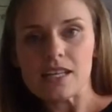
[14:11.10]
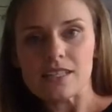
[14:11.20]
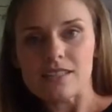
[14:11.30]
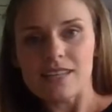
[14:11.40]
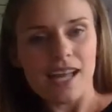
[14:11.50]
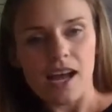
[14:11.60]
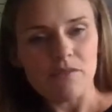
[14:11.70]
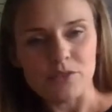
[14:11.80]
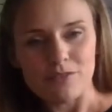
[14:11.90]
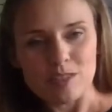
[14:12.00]
is that they
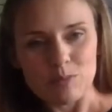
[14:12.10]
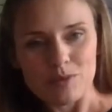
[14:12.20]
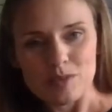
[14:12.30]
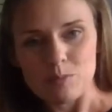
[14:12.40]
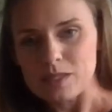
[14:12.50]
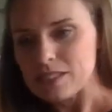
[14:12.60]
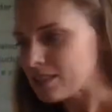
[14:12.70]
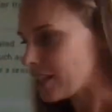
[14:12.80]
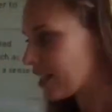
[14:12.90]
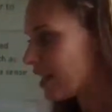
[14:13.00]
have no
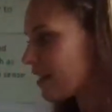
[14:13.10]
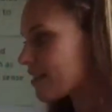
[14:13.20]
responsibility.